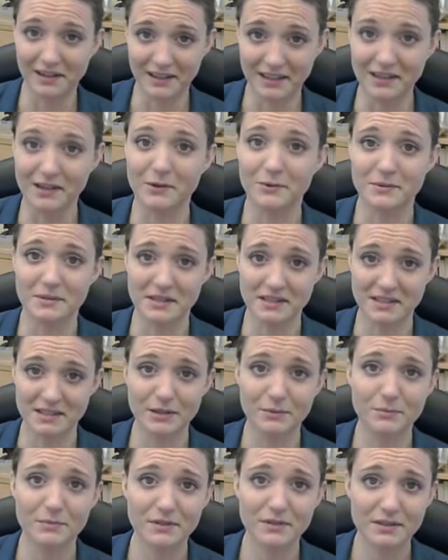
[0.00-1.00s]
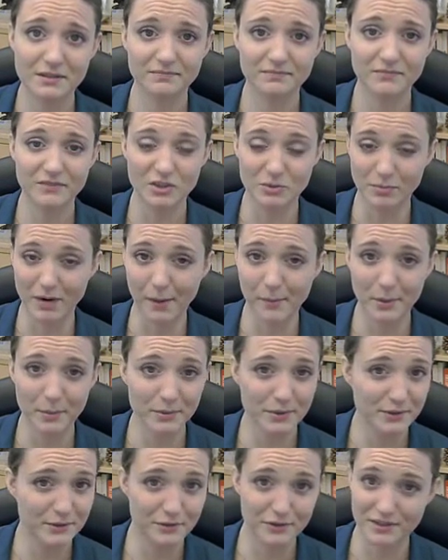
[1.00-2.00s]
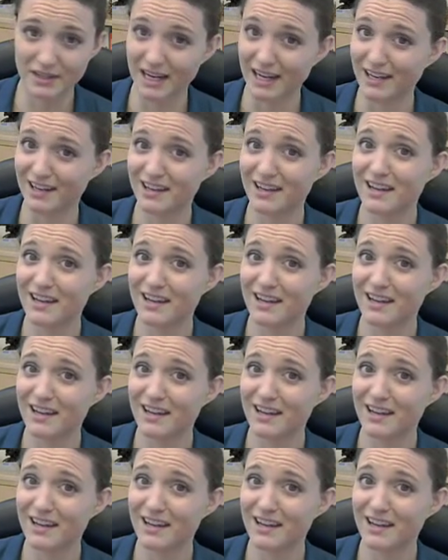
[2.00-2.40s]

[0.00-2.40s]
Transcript: ecosystems. So primary producers, again,